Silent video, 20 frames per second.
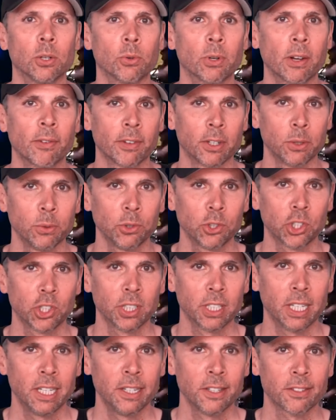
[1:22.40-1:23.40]

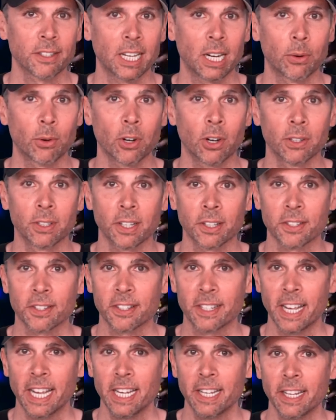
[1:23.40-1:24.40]
revolutionize our
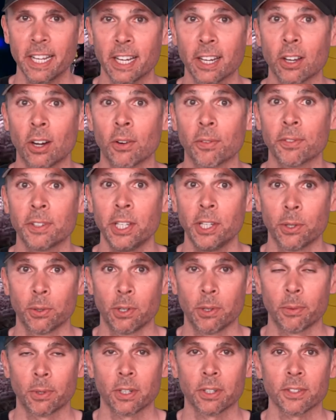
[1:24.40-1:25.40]
understanding of the
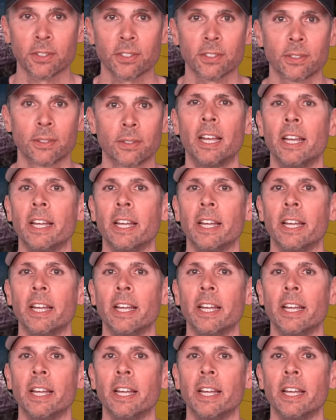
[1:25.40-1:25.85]
universe.